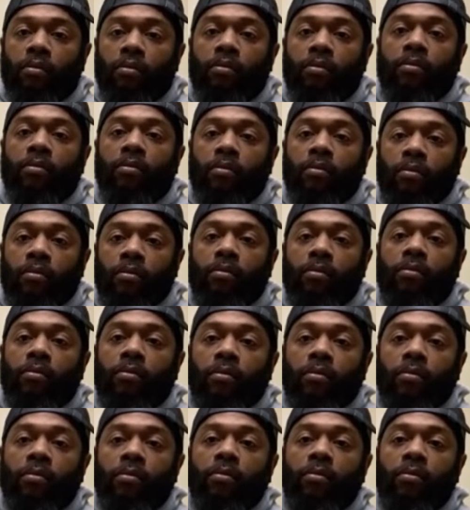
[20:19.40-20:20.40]

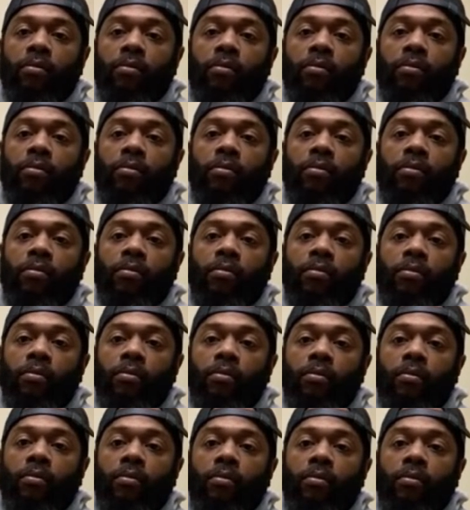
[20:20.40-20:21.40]

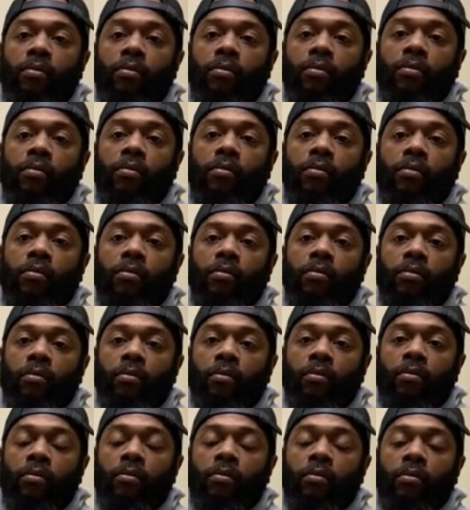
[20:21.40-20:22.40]

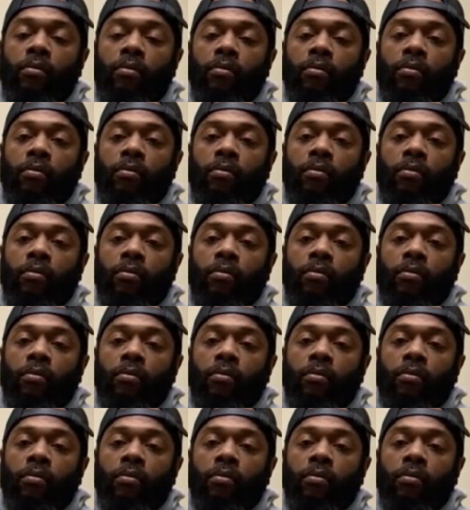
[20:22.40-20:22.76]
[no speech]